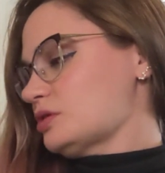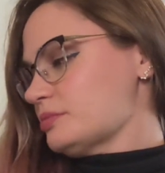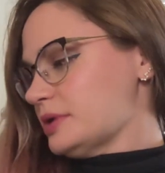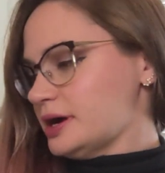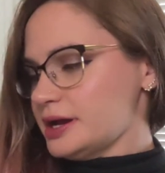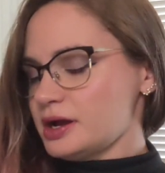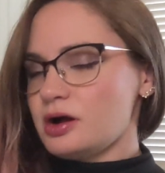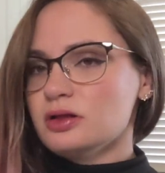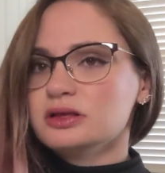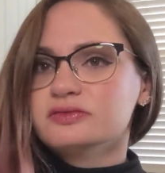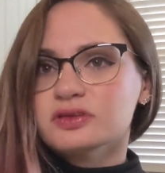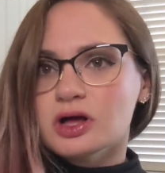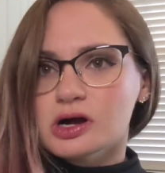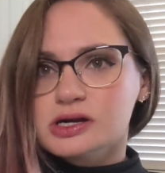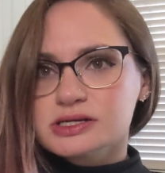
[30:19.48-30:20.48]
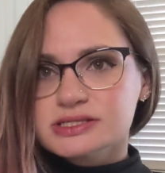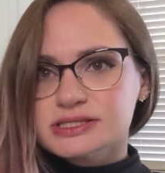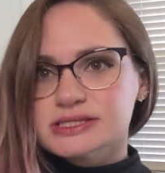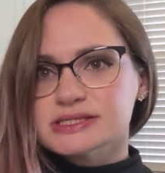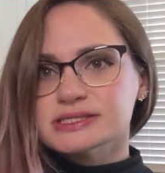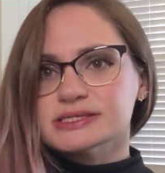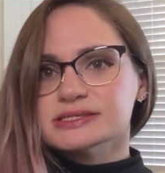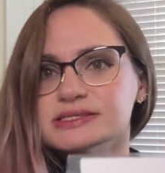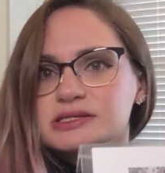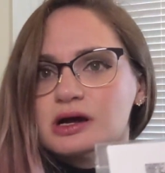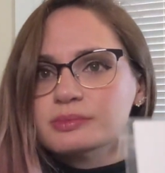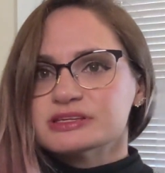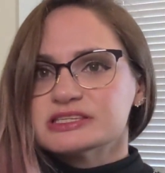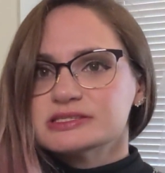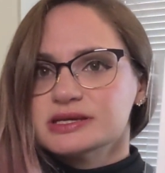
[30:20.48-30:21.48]
one of my Holly vlogs. This is
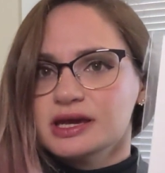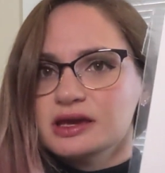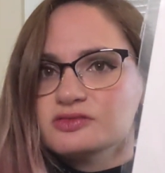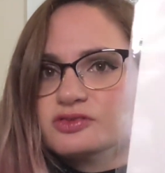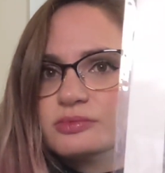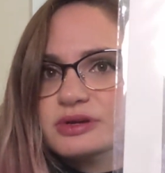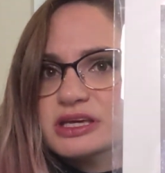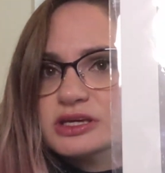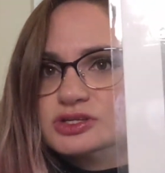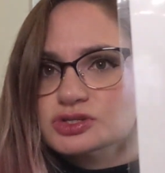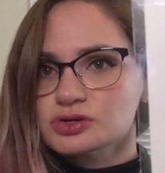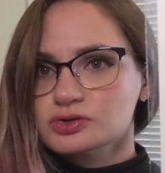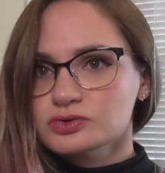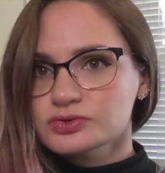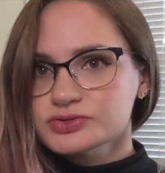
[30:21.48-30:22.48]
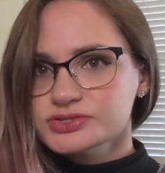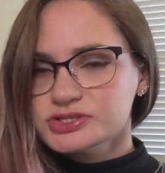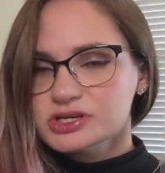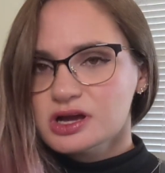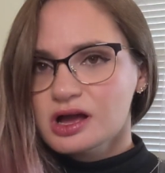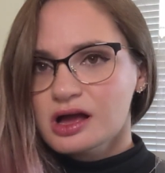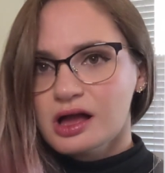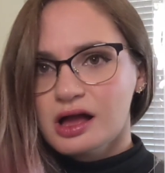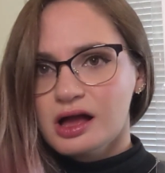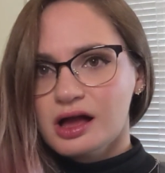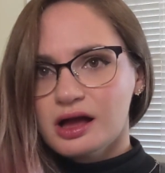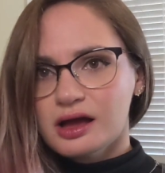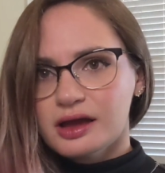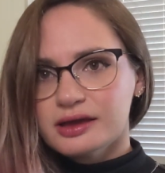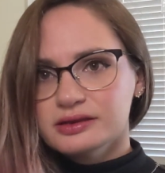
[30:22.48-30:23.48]
Namaste from Ink Circles.
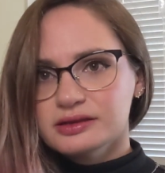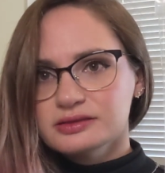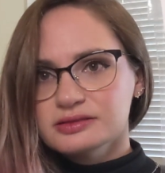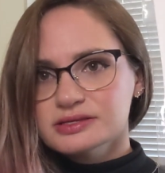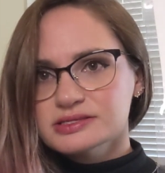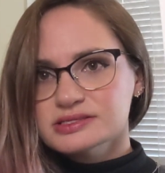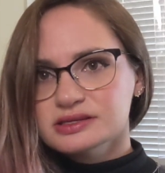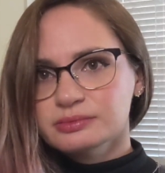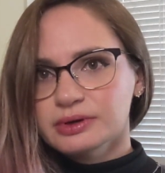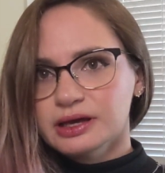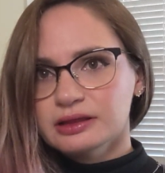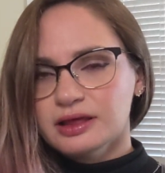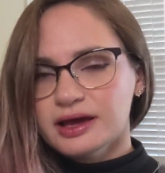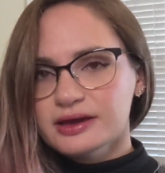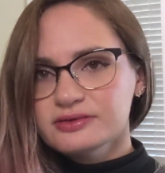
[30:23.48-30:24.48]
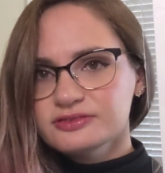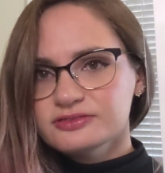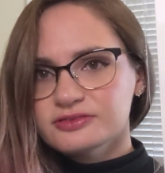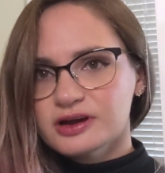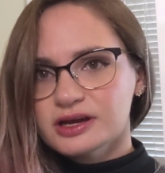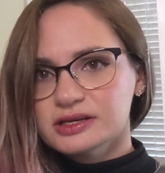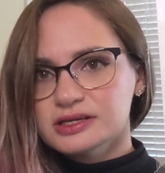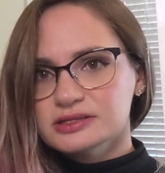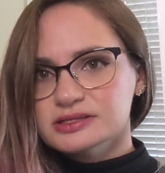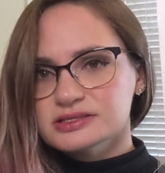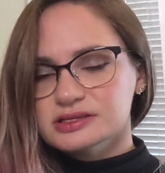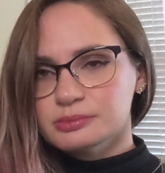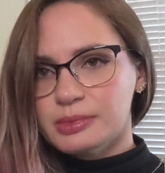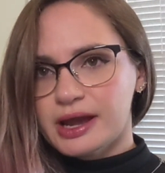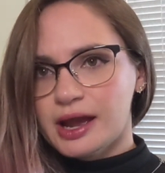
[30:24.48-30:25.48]
I need this in my life. I need
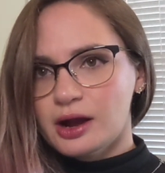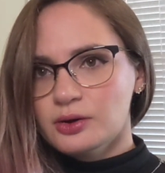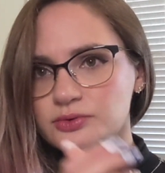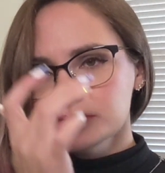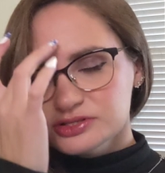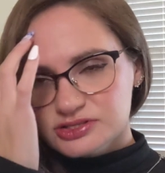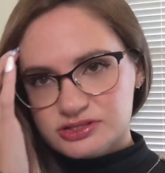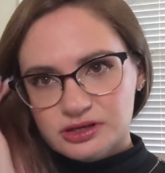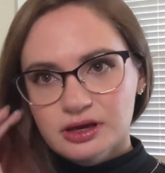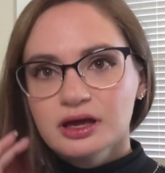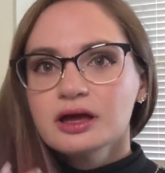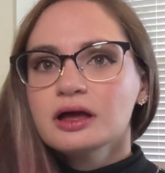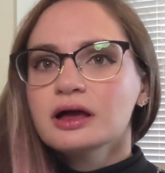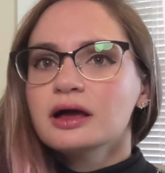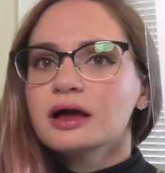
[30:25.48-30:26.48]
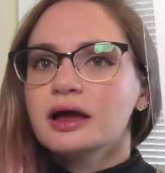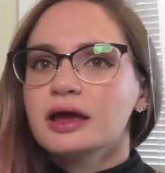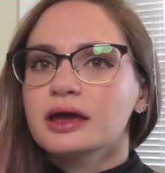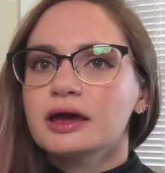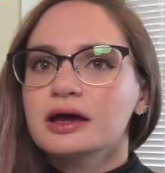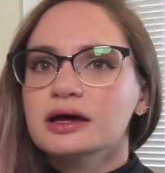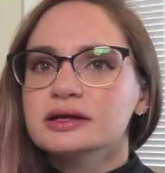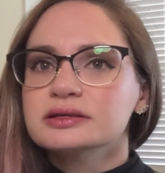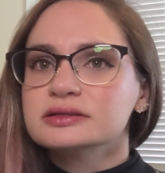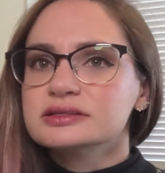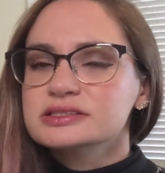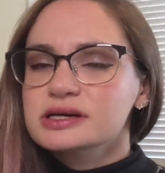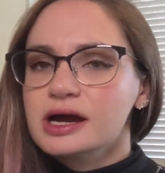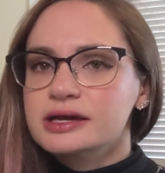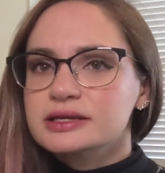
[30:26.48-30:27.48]
this in my house.
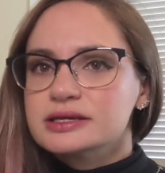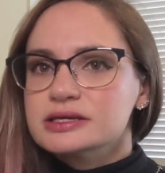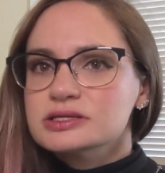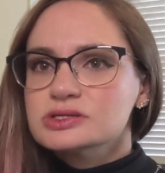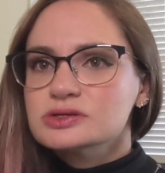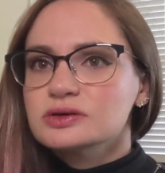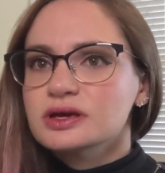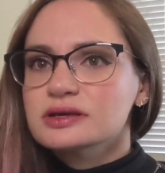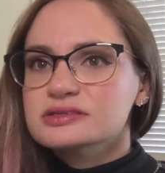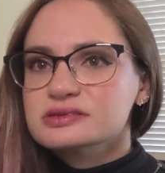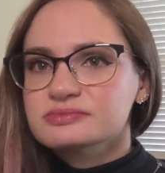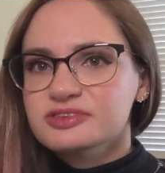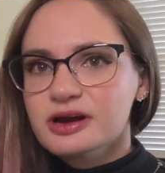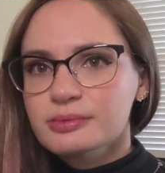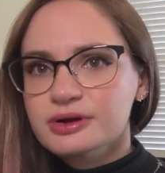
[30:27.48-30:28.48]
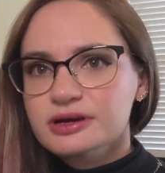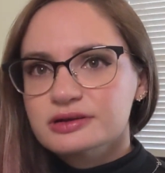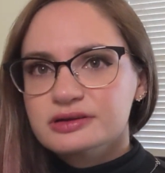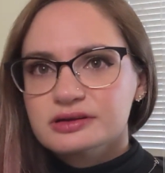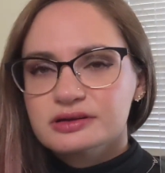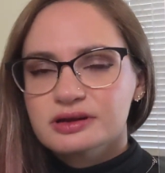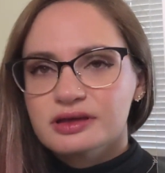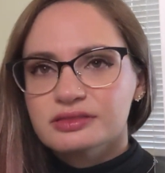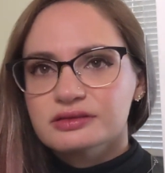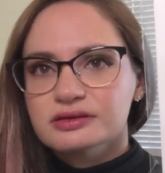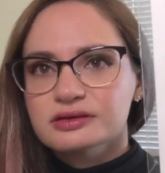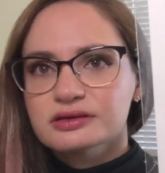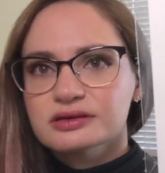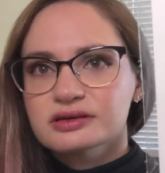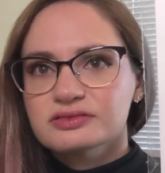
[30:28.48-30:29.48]
And I need to get some fabric and
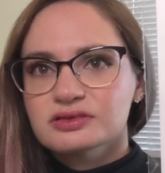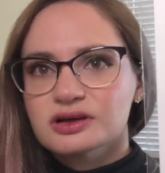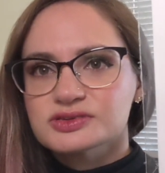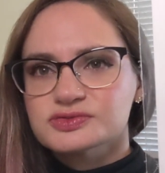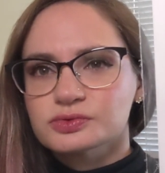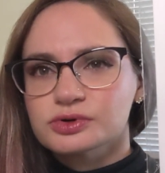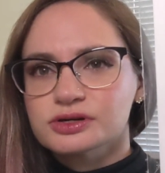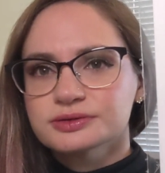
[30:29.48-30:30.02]
the floss